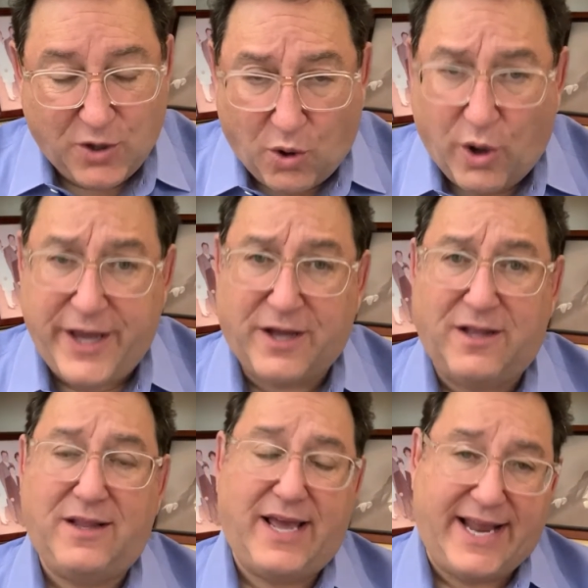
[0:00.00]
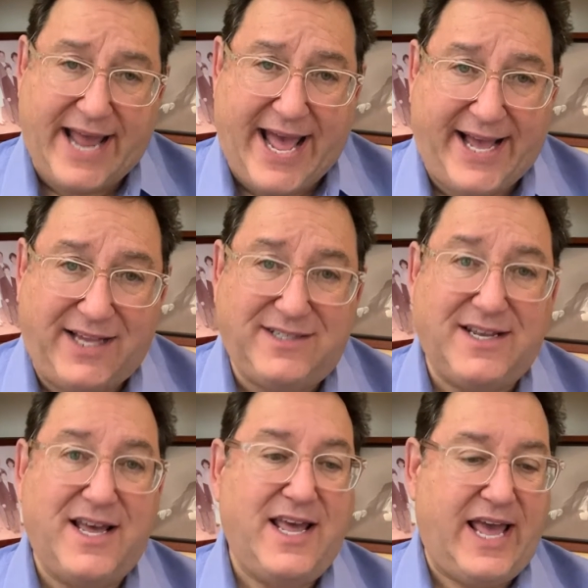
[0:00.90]
oil and eggs,
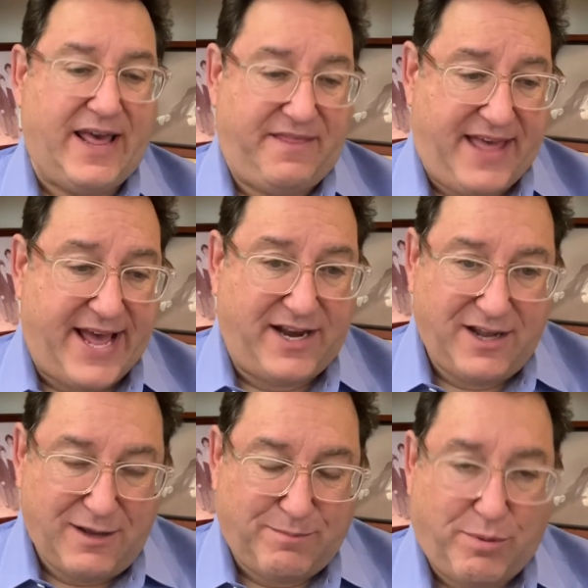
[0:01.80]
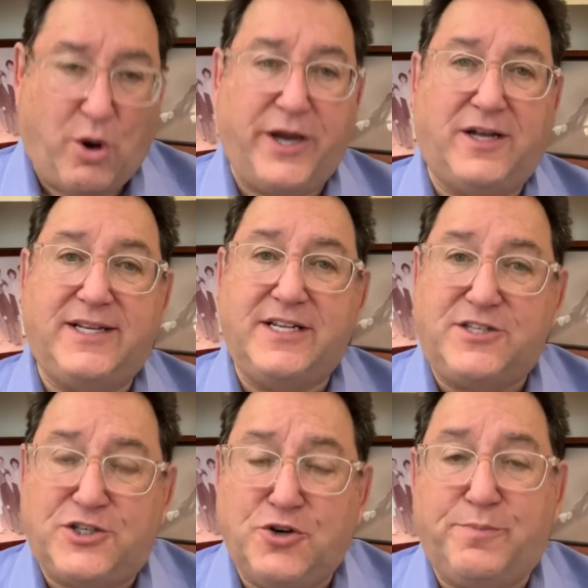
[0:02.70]
and then boiled in
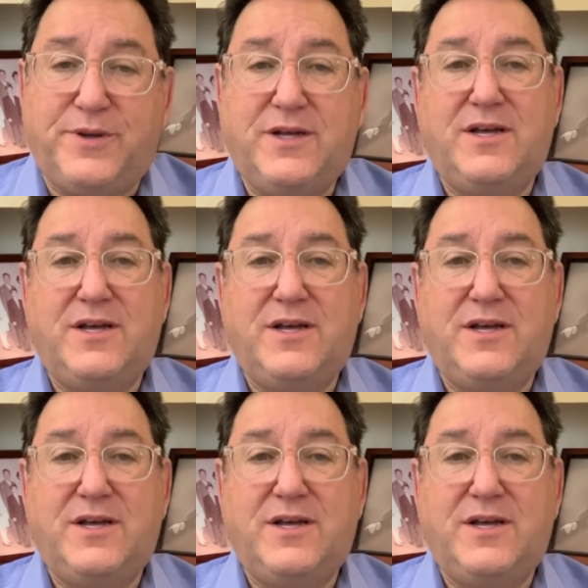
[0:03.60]
soup,